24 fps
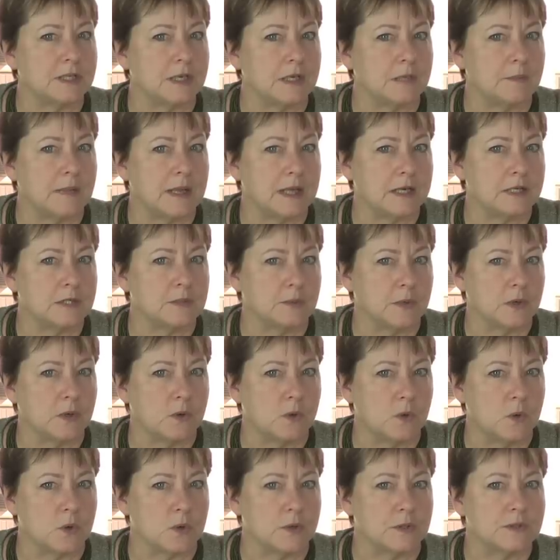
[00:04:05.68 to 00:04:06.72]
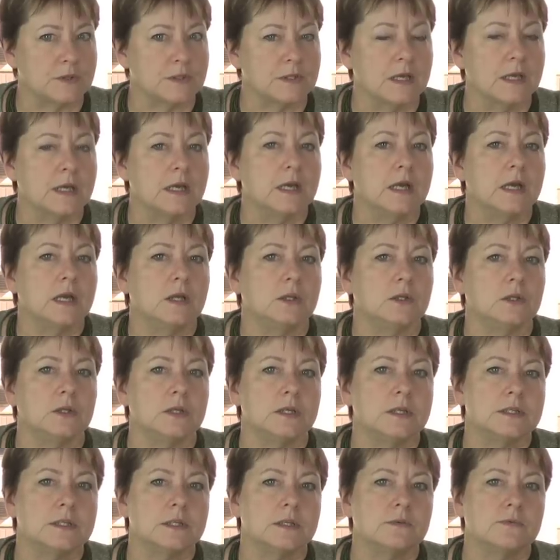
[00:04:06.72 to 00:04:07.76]
chain management course
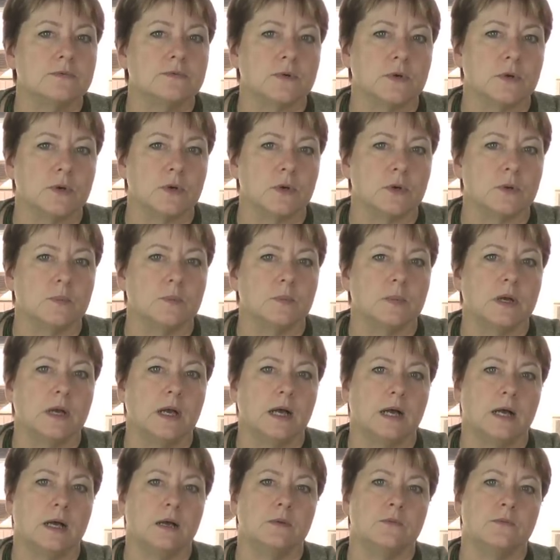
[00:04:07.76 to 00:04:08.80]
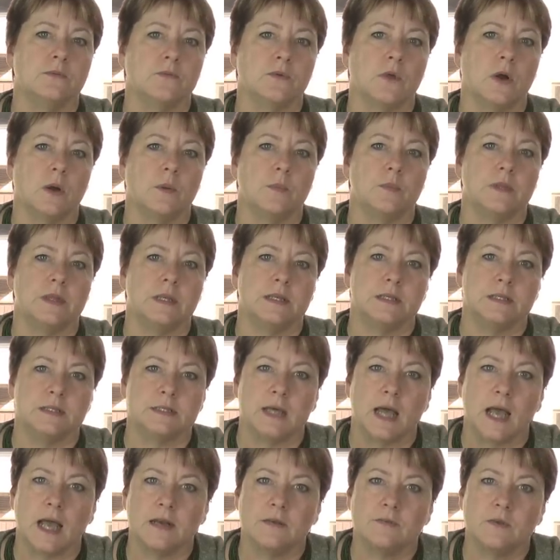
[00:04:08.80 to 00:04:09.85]
looks at a firm from the
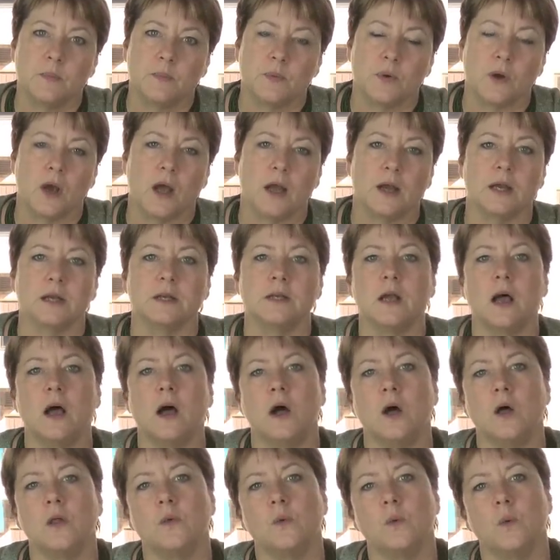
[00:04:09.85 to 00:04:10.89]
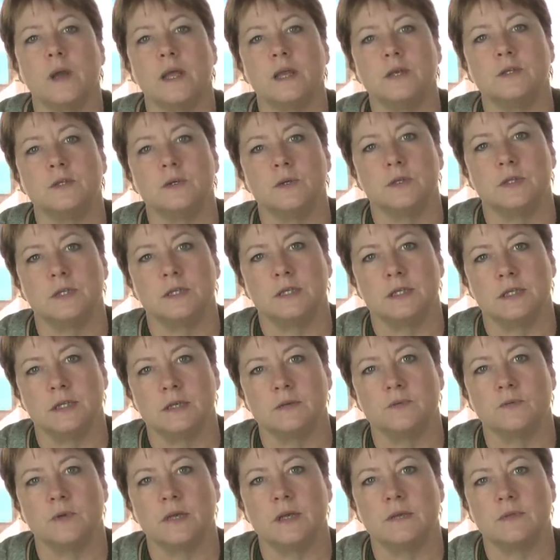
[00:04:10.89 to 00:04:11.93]
design of a product all the way to the
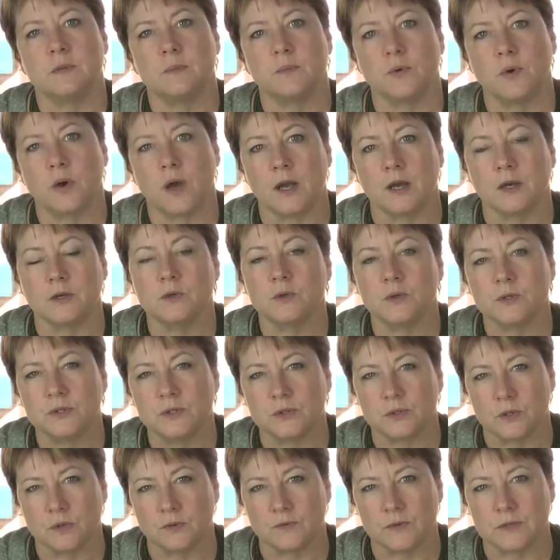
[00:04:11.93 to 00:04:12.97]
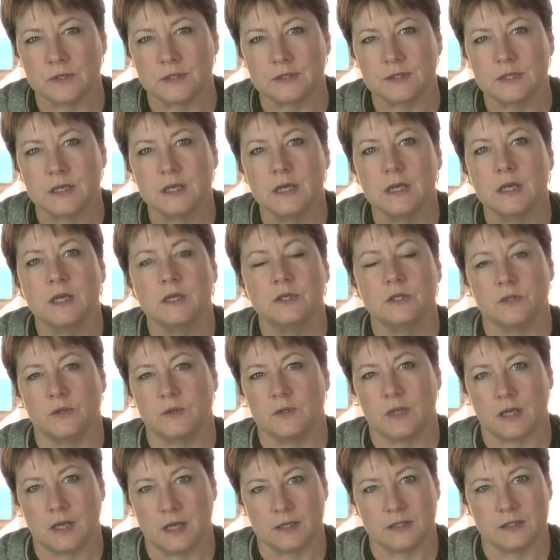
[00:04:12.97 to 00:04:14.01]
delivery of the product or service to
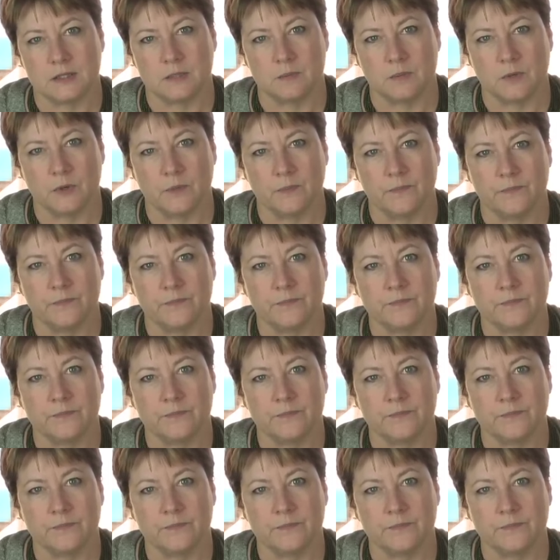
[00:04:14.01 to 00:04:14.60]
the customer.